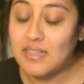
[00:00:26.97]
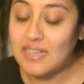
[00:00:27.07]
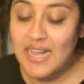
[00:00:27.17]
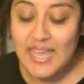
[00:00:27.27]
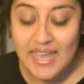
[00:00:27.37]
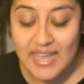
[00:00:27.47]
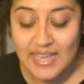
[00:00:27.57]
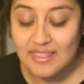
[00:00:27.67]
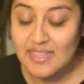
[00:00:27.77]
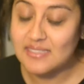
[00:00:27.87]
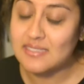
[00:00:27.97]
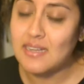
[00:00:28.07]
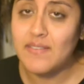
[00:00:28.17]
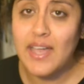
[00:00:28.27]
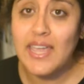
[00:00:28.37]
Like, I hate that
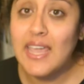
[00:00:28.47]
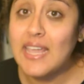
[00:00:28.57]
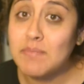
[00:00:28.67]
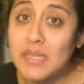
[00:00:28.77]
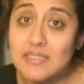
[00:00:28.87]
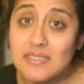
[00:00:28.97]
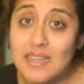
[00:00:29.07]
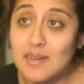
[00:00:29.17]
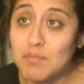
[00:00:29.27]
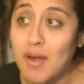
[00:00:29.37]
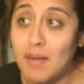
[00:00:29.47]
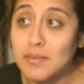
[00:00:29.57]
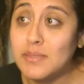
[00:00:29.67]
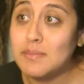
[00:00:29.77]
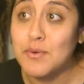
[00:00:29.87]
stuff. I hate being scared
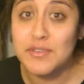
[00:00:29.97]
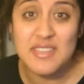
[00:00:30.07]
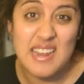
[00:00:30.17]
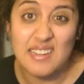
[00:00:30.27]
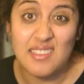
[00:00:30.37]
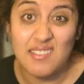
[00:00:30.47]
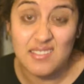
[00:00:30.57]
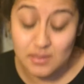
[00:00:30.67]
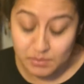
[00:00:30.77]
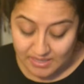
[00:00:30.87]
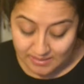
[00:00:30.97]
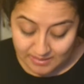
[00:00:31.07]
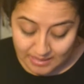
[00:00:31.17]
probably more than anything on this planet.